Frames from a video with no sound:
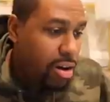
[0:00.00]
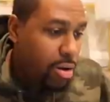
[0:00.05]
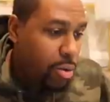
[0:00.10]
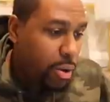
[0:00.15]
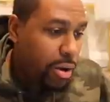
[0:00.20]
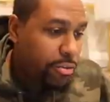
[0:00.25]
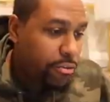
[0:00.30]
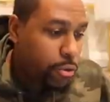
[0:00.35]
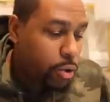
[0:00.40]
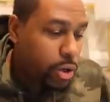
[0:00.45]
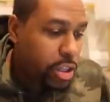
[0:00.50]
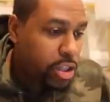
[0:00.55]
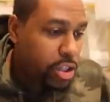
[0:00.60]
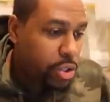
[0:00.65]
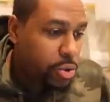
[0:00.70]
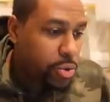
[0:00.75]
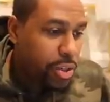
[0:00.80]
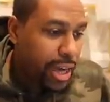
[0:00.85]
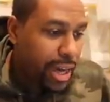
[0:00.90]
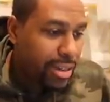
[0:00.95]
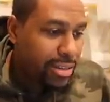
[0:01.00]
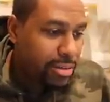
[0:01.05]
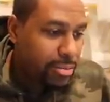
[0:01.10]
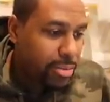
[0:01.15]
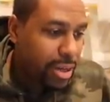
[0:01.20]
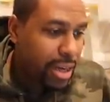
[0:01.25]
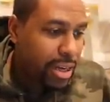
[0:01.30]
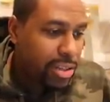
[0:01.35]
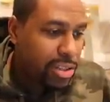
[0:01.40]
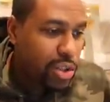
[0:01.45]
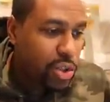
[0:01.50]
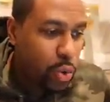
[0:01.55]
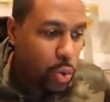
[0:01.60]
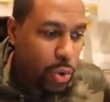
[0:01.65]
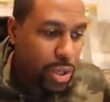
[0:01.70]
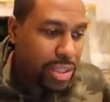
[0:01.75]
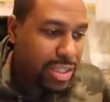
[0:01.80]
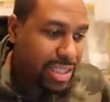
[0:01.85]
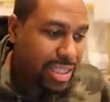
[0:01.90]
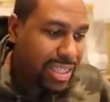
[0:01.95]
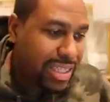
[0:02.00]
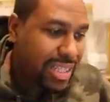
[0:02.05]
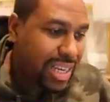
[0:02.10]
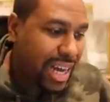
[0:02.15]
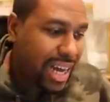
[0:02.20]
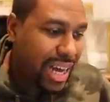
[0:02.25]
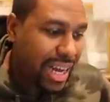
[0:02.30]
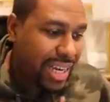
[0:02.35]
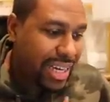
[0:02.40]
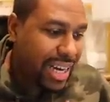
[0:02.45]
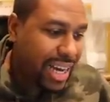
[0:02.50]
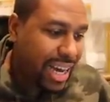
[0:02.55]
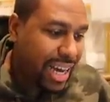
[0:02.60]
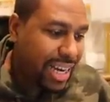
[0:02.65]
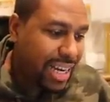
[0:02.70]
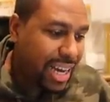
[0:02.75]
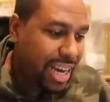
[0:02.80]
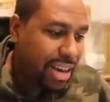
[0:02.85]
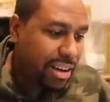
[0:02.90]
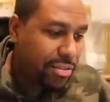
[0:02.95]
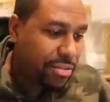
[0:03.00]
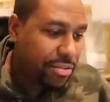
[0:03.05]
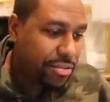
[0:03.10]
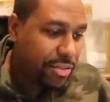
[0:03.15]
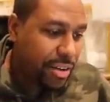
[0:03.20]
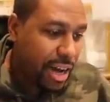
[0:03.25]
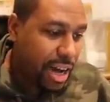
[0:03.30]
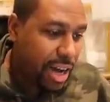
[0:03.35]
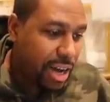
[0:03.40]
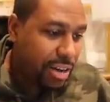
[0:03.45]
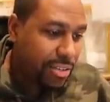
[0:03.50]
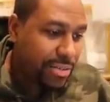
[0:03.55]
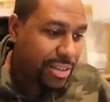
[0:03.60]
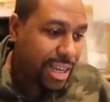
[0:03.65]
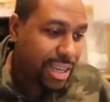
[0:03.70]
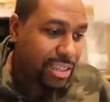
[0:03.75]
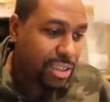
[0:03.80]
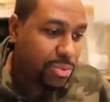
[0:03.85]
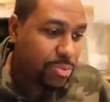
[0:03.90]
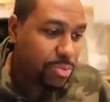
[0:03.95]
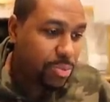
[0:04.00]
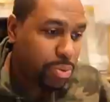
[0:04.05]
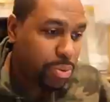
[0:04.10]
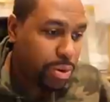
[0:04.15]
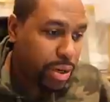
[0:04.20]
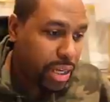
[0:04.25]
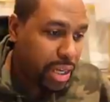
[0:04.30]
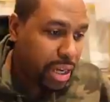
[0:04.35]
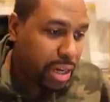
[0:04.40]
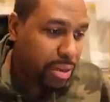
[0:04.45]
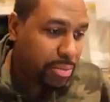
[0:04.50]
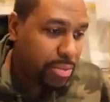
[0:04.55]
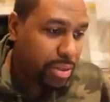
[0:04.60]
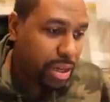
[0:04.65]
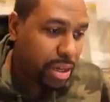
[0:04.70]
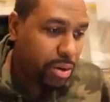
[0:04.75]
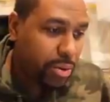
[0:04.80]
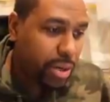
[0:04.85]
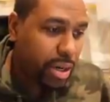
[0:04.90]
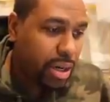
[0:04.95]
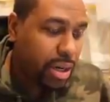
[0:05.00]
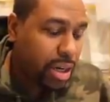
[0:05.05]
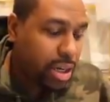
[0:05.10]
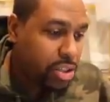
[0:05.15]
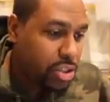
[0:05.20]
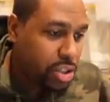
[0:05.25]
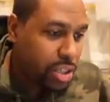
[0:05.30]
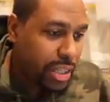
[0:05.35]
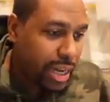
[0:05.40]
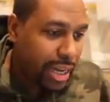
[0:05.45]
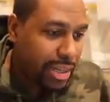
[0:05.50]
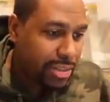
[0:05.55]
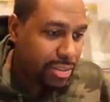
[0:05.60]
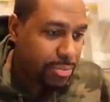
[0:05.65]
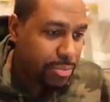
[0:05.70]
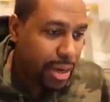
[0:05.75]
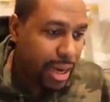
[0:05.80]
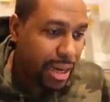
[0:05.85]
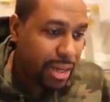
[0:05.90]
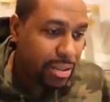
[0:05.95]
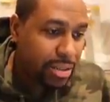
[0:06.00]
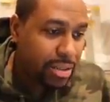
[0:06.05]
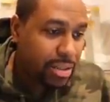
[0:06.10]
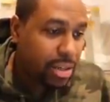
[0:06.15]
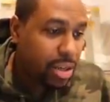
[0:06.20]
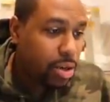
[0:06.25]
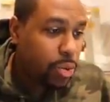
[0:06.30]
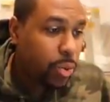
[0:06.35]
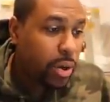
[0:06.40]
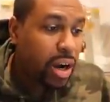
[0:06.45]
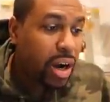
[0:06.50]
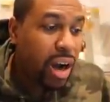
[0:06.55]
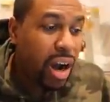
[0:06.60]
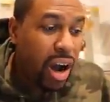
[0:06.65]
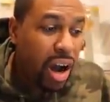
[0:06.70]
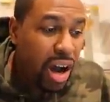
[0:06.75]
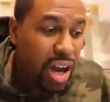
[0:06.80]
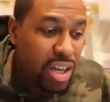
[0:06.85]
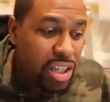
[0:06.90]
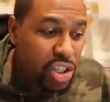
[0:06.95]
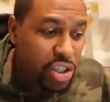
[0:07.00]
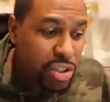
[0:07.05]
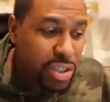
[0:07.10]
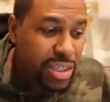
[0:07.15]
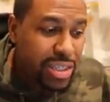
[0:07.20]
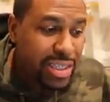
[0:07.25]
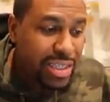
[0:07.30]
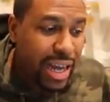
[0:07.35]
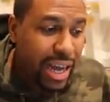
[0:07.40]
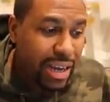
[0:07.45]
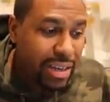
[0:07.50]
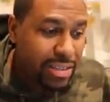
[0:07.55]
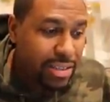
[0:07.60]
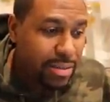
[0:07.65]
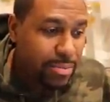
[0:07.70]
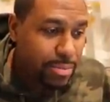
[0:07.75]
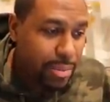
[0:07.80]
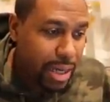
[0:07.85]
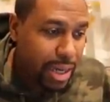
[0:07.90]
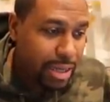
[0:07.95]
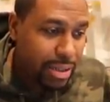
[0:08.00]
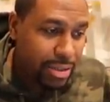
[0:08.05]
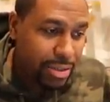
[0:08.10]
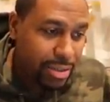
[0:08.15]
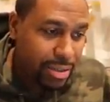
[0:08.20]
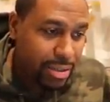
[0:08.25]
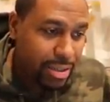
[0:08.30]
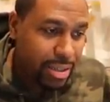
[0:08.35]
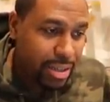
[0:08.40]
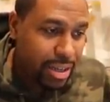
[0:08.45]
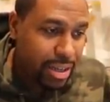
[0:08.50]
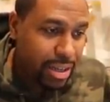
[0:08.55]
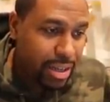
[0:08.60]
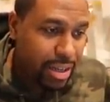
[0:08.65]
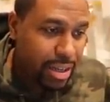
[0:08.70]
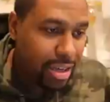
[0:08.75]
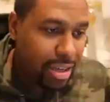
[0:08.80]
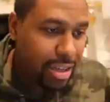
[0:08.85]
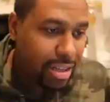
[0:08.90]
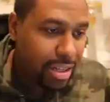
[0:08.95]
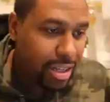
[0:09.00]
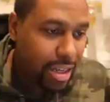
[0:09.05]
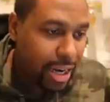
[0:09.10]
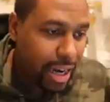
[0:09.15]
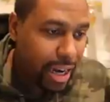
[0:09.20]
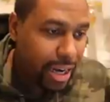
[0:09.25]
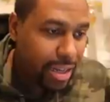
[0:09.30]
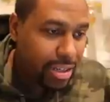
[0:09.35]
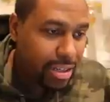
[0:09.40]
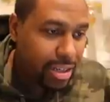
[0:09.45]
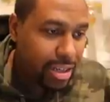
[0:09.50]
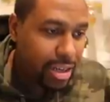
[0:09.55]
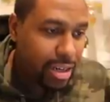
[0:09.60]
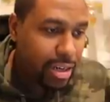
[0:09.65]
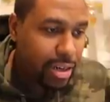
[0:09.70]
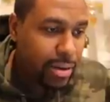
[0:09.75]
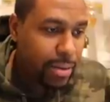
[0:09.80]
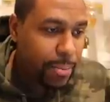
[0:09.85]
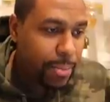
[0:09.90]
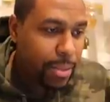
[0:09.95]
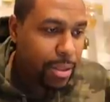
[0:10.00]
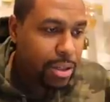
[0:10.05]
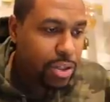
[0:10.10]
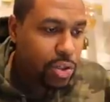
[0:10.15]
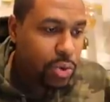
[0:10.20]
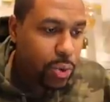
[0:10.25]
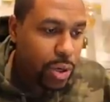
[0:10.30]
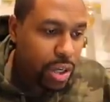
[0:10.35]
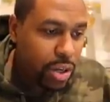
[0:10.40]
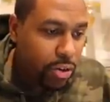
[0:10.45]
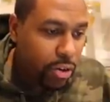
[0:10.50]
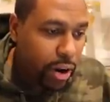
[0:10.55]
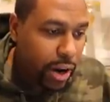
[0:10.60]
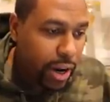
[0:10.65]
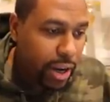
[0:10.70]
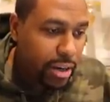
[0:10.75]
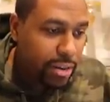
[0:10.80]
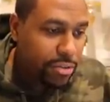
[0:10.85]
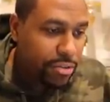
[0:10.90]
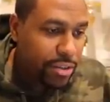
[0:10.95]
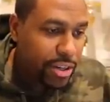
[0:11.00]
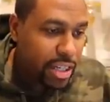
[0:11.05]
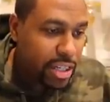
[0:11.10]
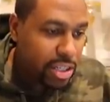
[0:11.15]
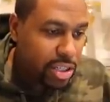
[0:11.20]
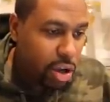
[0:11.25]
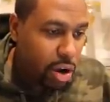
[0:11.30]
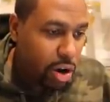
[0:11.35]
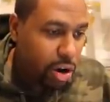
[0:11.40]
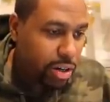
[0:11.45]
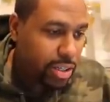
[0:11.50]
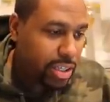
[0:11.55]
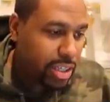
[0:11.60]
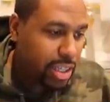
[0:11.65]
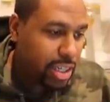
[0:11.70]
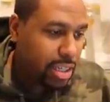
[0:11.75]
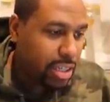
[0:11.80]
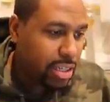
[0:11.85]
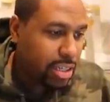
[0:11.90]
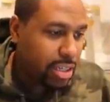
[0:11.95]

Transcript: with 42,000 miles, $29,995. That's pretty up there with 100,000 miles. With 100,000 miles. Look at that. 20 grand for this RT.